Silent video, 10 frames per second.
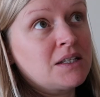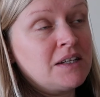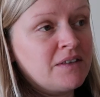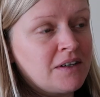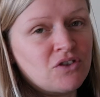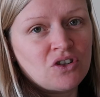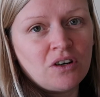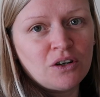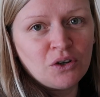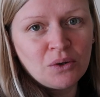this evening I've just
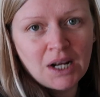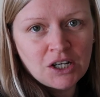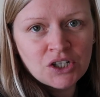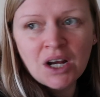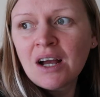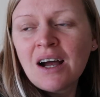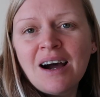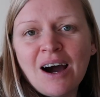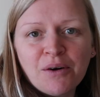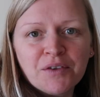got a goulash
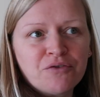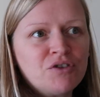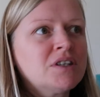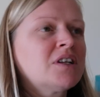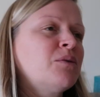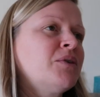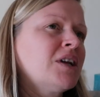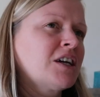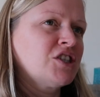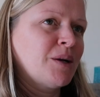out of the freezer then we've got
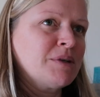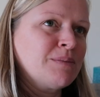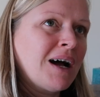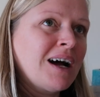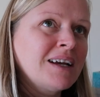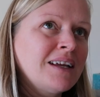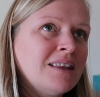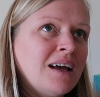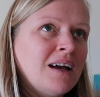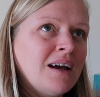like a shepherd's pie
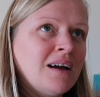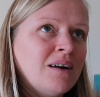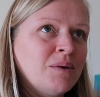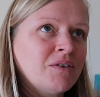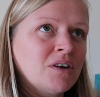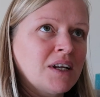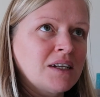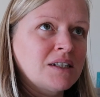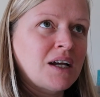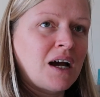in there we've got
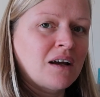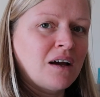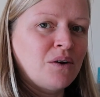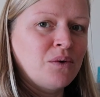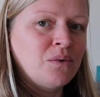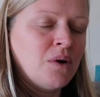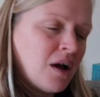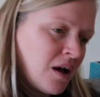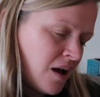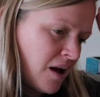like taco
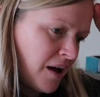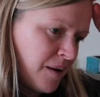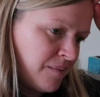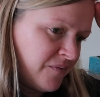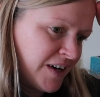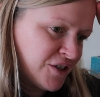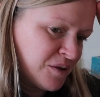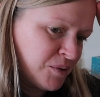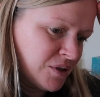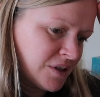um,
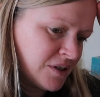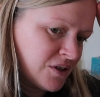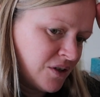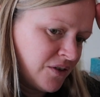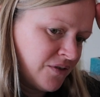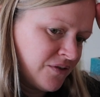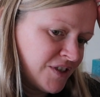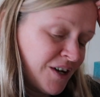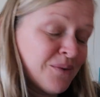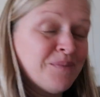vegetables and stuff
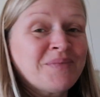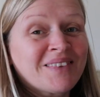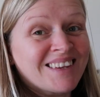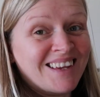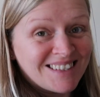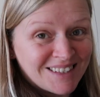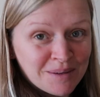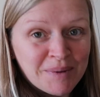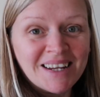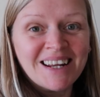so it's
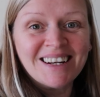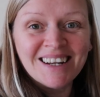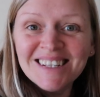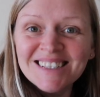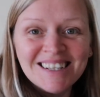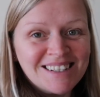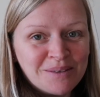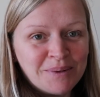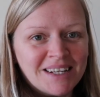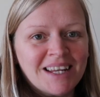going to be a nice
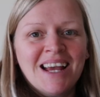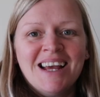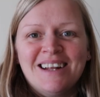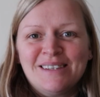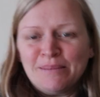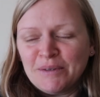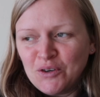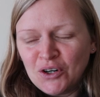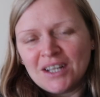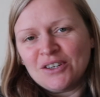easy week in terms of
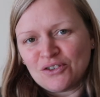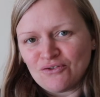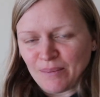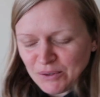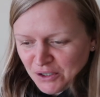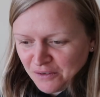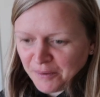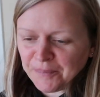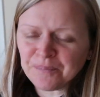cooking just grab stuff